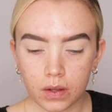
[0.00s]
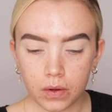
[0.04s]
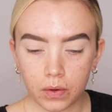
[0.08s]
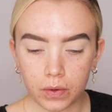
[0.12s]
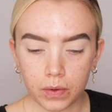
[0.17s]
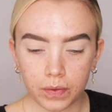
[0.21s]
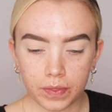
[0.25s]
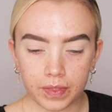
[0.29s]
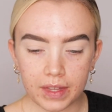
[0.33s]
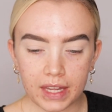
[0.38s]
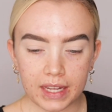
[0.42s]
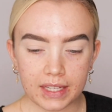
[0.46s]

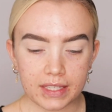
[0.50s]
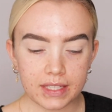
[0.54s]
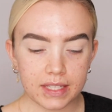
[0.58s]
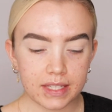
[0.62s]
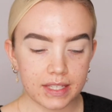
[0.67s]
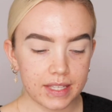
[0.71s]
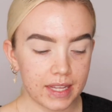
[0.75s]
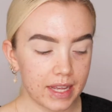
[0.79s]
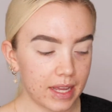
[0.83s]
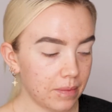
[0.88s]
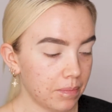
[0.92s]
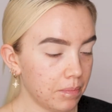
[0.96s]
on that
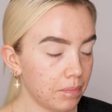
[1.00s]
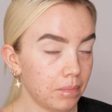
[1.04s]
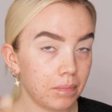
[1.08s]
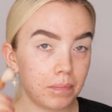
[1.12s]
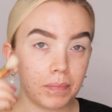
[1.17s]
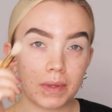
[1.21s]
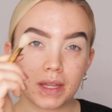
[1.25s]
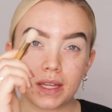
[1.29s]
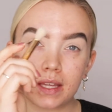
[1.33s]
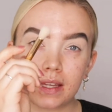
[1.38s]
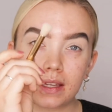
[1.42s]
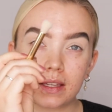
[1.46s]
same
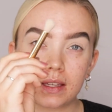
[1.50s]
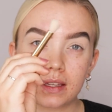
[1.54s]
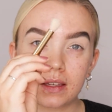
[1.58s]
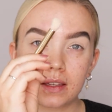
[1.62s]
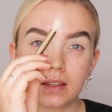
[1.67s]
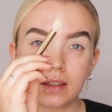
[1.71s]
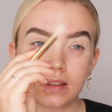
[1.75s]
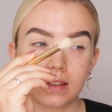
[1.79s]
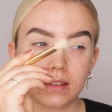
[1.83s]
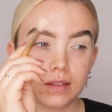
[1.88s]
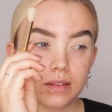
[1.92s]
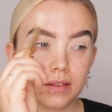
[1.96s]
big
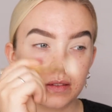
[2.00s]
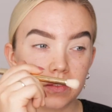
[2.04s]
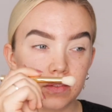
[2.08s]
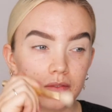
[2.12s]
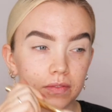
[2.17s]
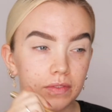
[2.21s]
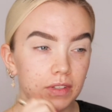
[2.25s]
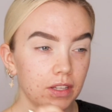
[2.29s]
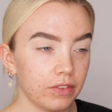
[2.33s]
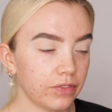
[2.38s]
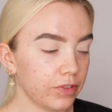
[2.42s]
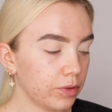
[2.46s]

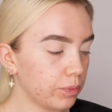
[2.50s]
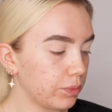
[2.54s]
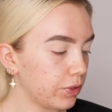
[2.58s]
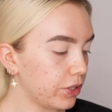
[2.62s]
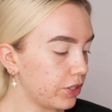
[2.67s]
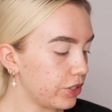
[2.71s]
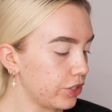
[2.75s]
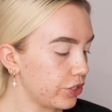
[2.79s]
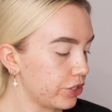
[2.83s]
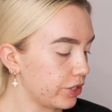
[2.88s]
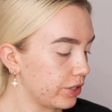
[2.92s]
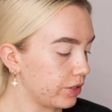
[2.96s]
fluffy
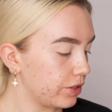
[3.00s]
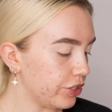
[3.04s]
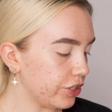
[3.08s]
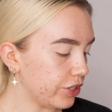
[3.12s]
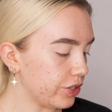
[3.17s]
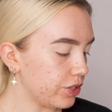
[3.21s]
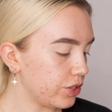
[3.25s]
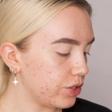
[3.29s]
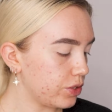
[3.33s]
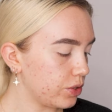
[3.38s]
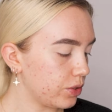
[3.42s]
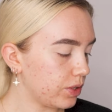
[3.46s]
brush,
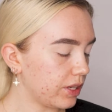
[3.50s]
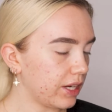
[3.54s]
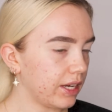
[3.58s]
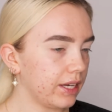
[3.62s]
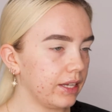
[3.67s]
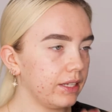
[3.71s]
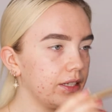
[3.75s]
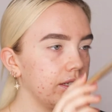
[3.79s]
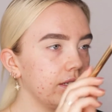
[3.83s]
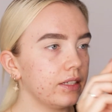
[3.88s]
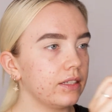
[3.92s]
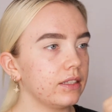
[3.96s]
just to
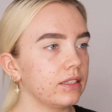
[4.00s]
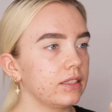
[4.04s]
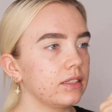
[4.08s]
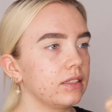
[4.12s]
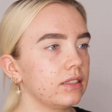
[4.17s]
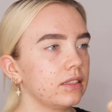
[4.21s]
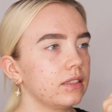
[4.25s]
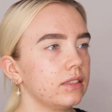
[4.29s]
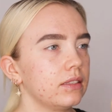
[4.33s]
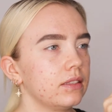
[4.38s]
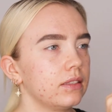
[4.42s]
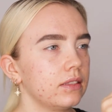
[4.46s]
kind
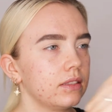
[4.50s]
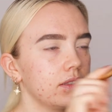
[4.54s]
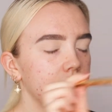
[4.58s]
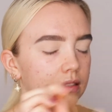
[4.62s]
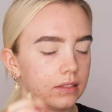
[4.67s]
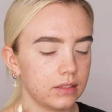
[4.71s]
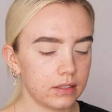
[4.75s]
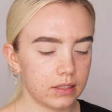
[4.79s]
of